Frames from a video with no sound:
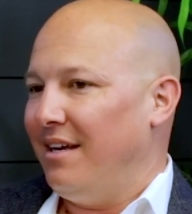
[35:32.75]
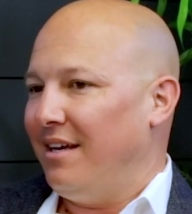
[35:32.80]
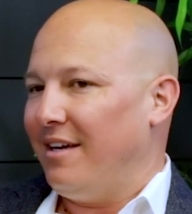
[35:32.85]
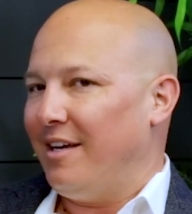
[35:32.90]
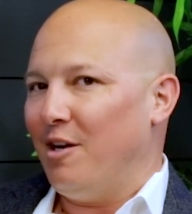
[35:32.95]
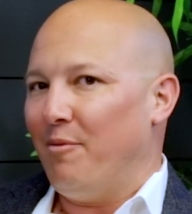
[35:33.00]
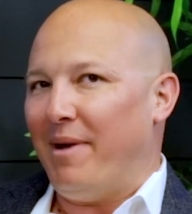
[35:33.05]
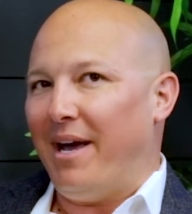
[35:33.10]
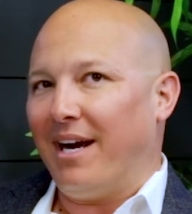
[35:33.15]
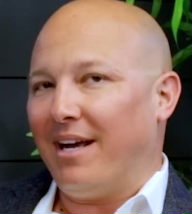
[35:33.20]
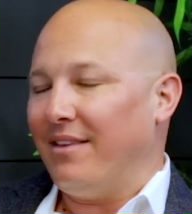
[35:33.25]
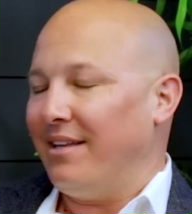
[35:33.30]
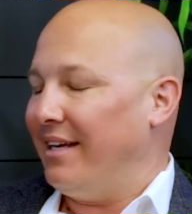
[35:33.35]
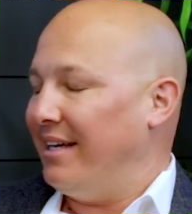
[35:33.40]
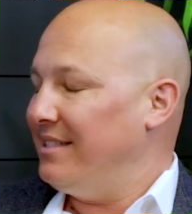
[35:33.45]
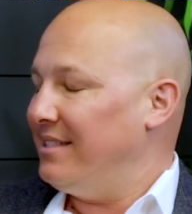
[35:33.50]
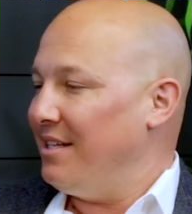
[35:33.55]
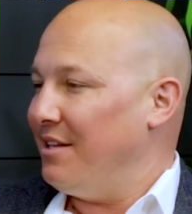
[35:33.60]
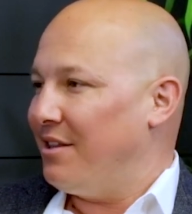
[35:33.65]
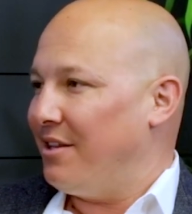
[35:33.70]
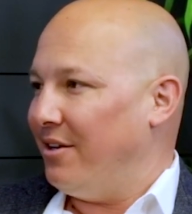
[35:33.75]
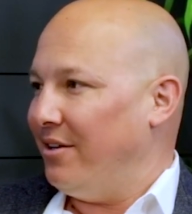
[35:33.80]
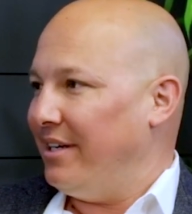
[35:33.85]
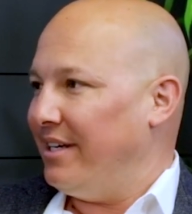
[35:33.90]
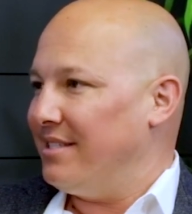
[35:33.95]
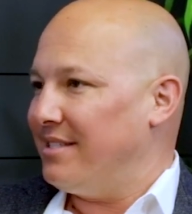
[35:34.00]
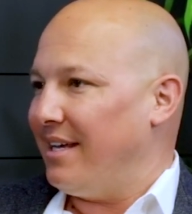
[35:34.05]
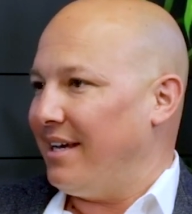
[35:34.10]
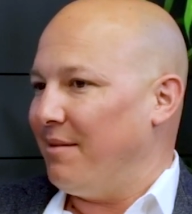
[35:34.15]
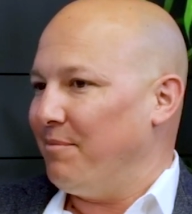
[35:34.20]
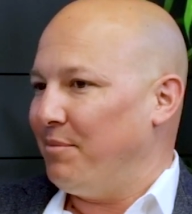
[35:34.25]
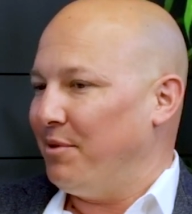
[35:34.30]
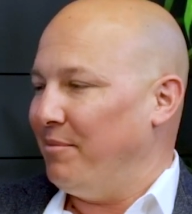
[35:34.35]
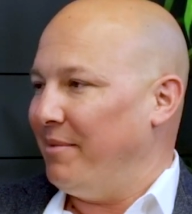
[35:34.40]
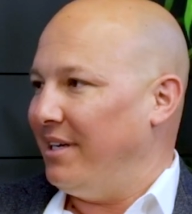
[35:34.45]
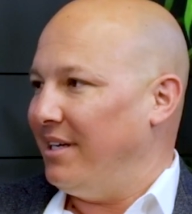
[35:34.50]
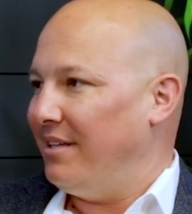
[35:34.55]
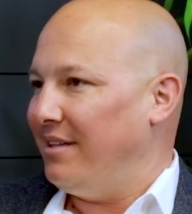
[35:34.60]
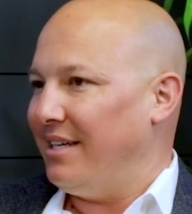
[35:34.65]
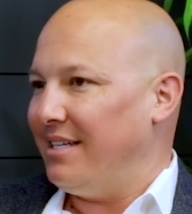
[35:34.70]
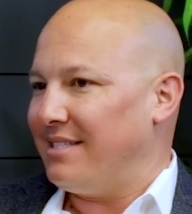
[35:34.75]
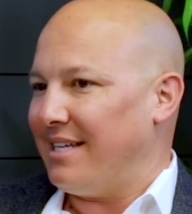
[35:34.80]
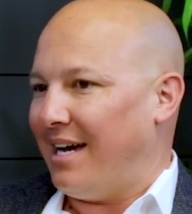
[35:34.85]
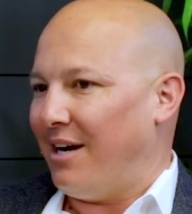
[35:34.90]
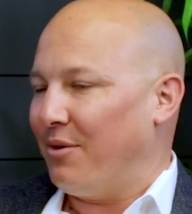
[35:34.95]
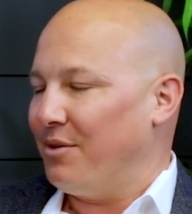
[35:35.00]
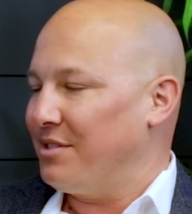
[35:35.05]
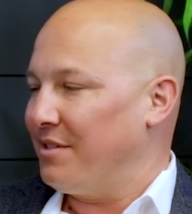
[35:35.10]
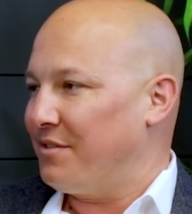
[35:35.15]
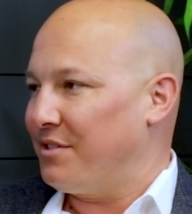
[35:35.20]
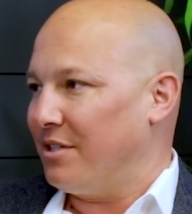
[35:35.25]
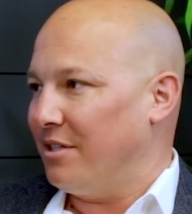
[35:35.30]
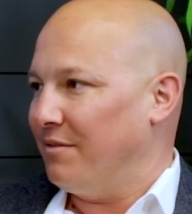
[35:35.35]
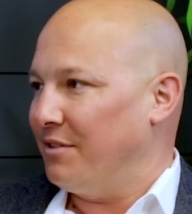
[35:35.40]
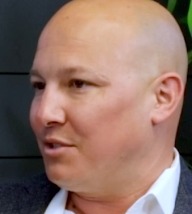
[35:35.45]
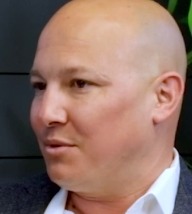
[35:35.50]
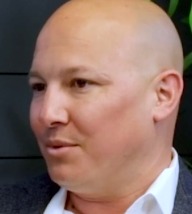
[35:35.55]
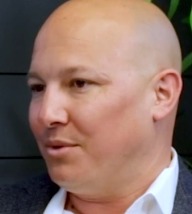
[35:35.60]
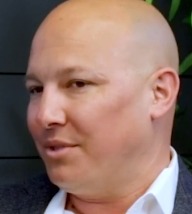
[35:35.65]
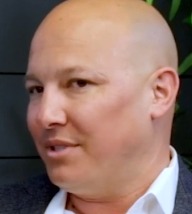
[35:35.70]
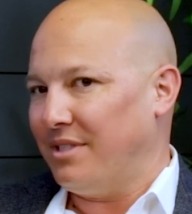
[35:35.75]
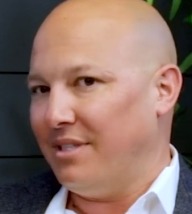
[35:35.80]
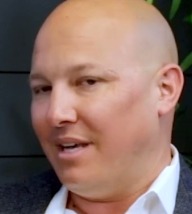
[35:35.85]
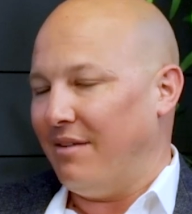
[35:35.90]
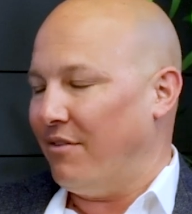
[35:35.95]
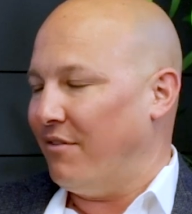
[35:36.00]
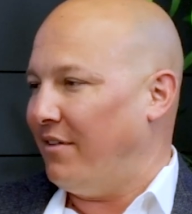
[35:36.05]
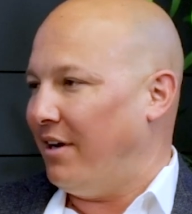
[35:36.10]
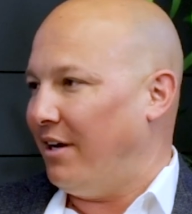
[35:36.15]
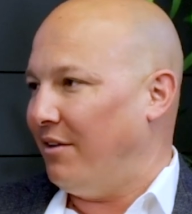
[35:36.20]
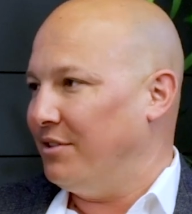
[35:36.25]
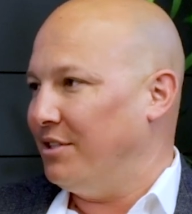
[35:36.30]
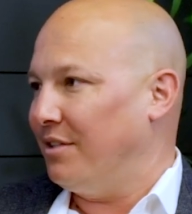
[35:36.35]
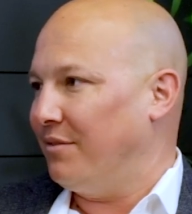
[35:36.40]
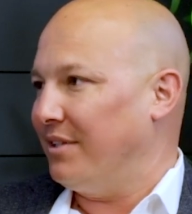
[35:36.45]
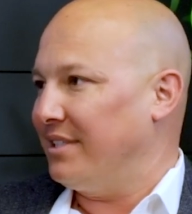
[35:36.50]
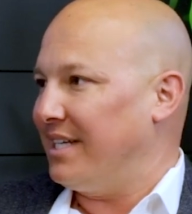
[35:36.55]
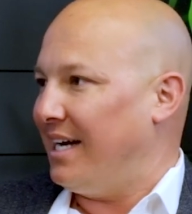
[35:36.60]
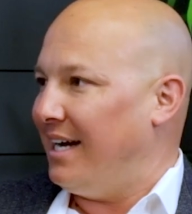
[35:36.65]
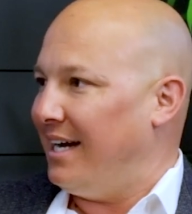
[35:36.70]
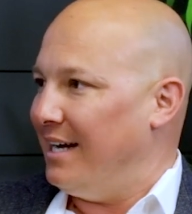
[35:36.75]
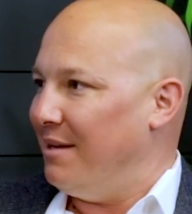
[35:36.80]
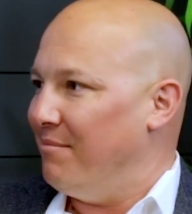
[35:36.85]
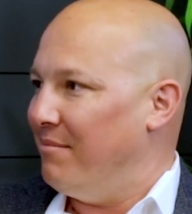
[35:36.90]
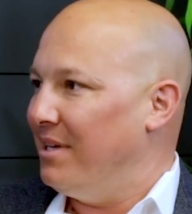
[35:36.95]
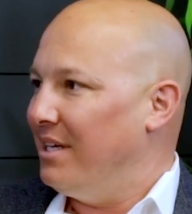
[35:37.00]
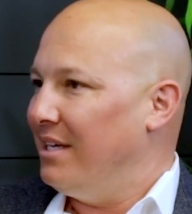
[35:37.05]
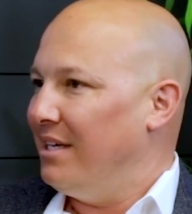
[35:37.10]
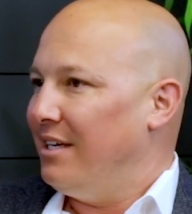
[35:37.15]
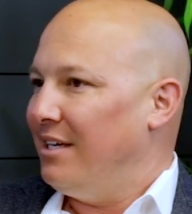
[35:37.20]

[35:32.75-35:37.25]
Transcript: Back in the 1930s, they implemented these hours of service rules and they've evolved over time.